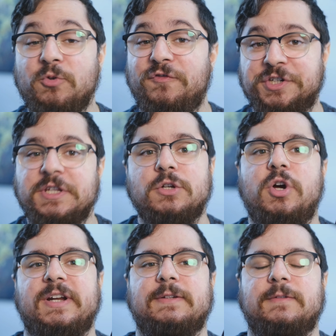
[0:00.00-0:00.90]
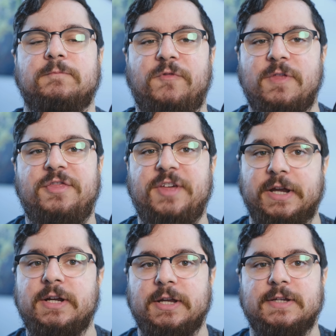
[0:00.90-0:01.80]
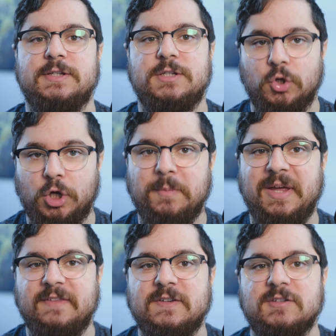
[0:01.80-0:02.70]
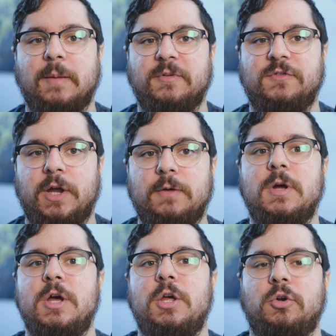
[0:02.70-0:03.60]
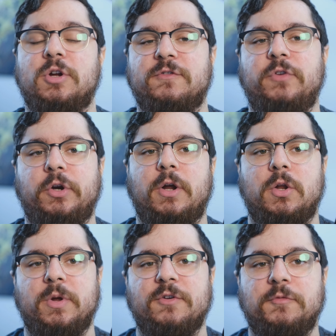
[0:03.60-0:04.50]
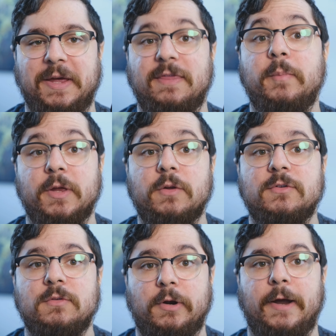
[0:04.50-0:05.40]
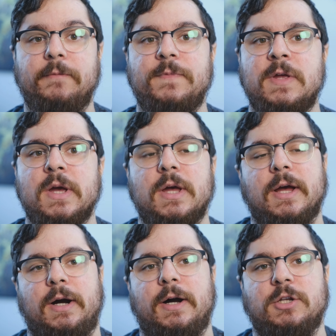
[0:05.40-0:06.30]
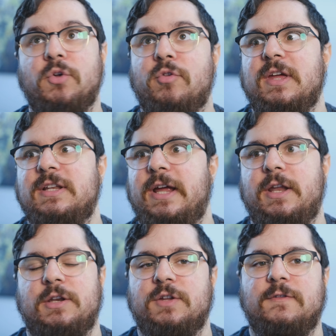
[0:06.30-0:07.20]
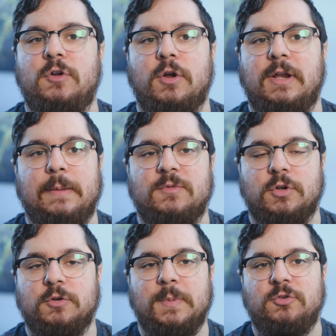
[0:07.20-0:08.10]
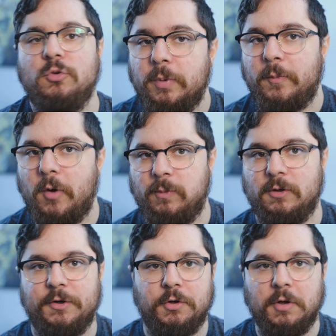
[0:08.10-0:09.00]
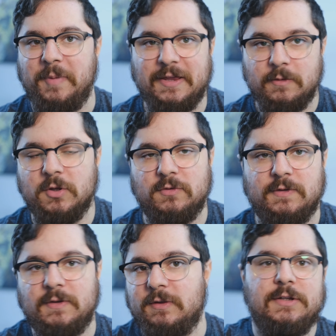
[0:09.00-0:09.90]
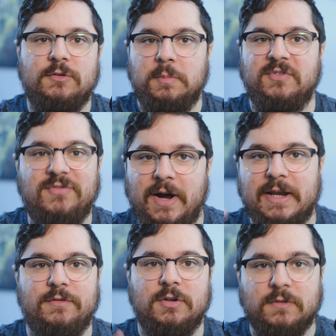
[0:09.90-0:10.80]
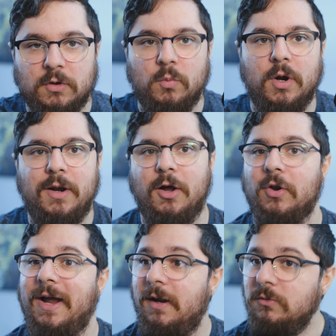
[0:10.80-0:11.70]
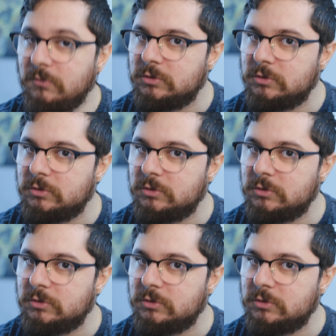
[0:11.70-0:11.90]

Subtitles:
first thing you're going to think is, you're going to make this type of game, you got to figure out a way of paying the bills, okay? Don't think that game is going to be super popular and you're going to pay the bills instantly. It's going to be fine. Everything's going to work out. I